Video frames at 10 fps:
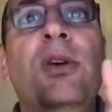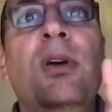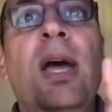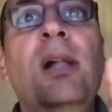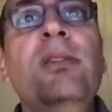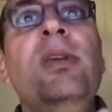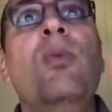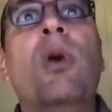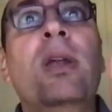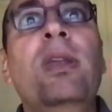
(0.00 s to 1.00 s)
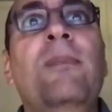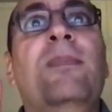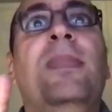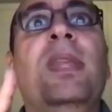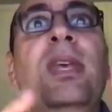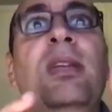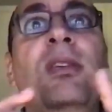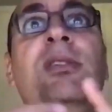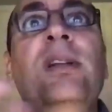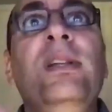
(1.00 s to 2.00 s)
the healthy one
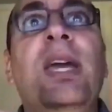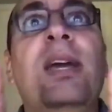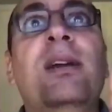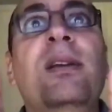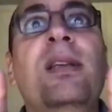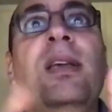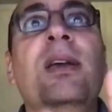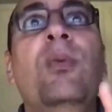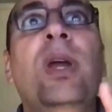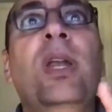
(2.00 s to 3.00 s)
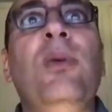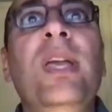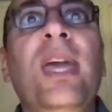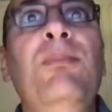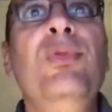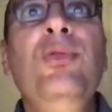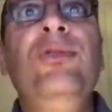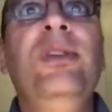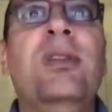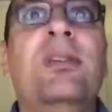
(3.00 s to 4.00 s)
that is still there, whether we can
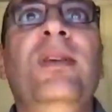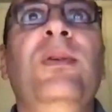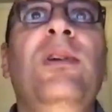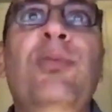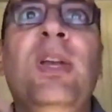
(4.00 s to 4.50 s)
boost it.